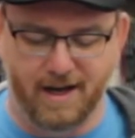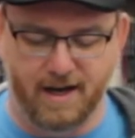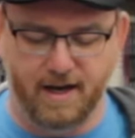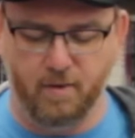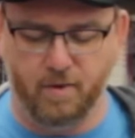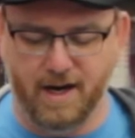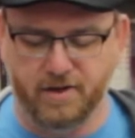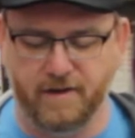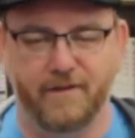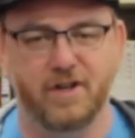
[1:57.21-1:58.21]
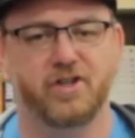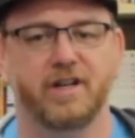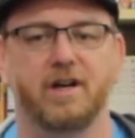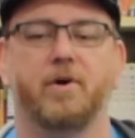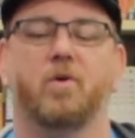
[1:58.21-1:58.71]
Uh, we're actually
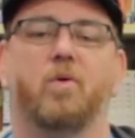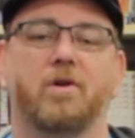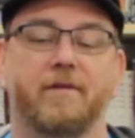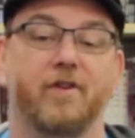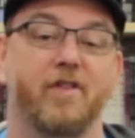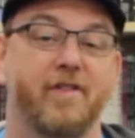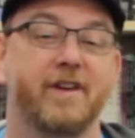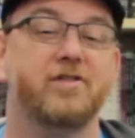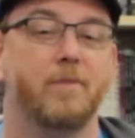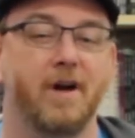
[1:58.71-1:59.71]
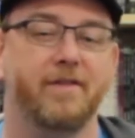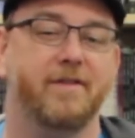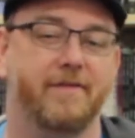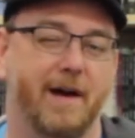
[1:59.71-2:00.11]
finishing up our order for this month.